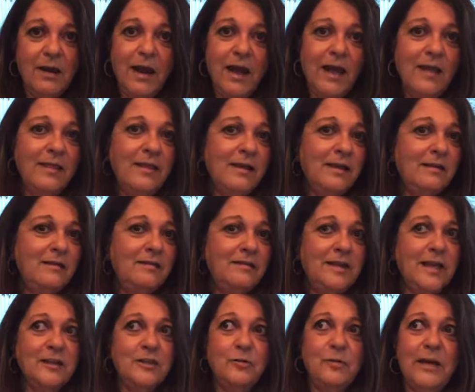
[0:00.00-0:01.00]
And then
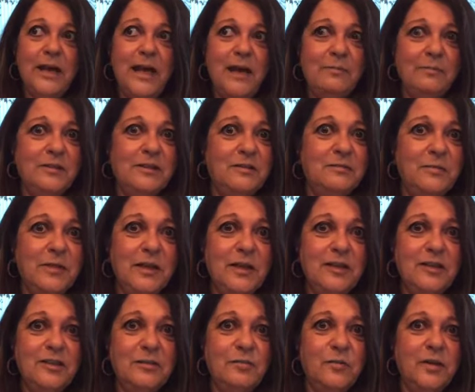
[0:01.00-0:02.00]
that's what happened to me
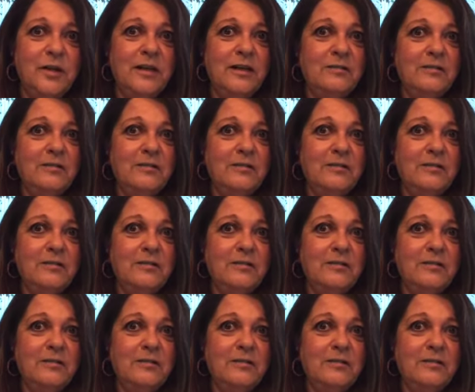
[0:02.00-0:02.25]
this morning.